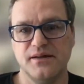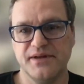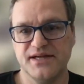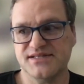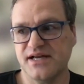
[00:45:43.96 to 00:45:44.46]

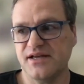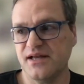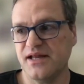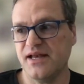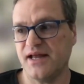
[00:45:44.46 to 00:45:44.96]
Because I
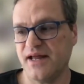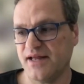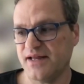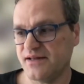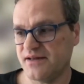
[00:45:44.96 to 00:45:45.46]

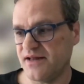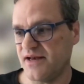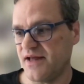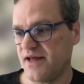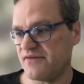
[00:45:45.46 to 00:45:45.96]

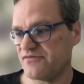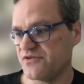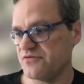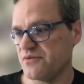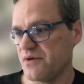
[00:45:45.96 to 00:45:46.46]
have
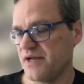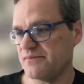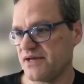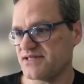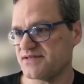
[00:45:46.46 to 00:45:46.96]
to
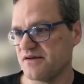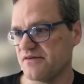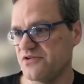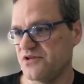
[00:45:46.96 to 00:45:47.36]
remind myself,